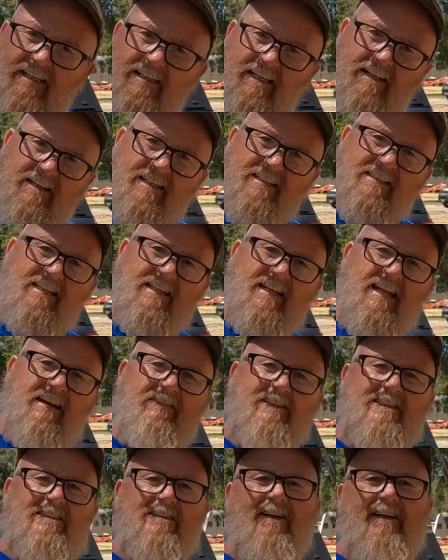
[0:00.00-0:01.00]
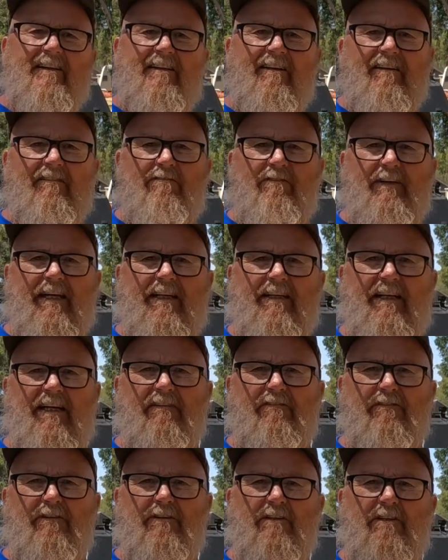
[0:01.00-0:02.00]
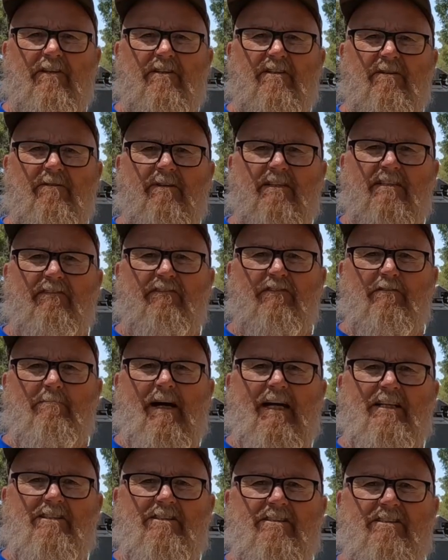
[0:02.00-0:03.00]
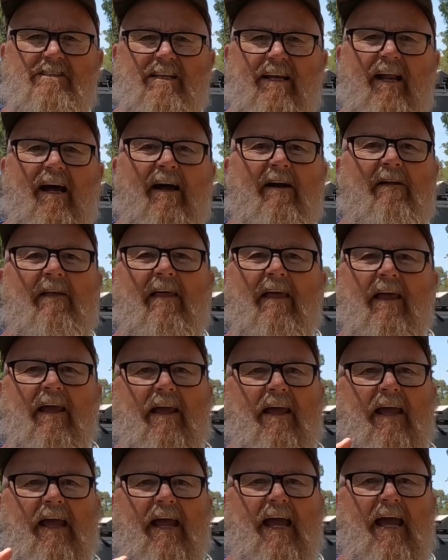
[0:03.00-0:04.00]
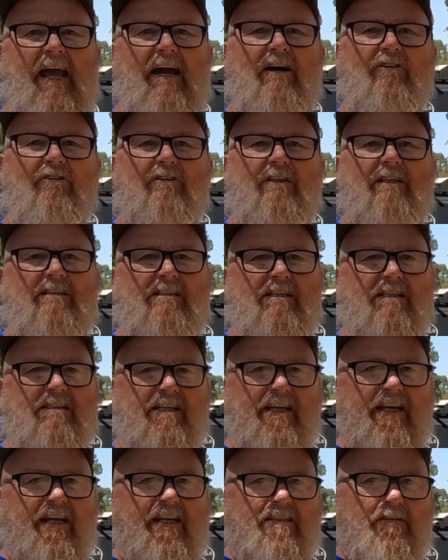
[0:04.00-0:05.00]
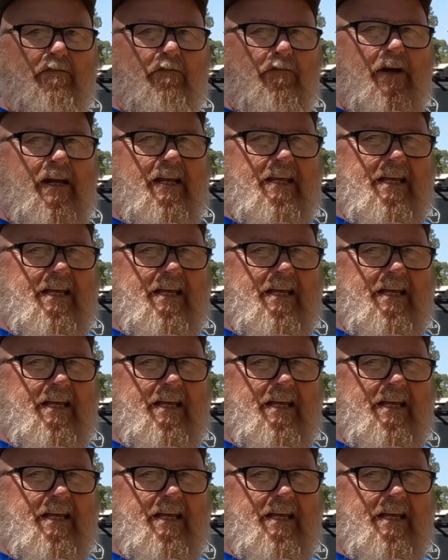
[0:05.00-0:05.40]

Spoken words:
Now, this is another site that I found out through the Tourist Information Centre. How good is this here? It's a free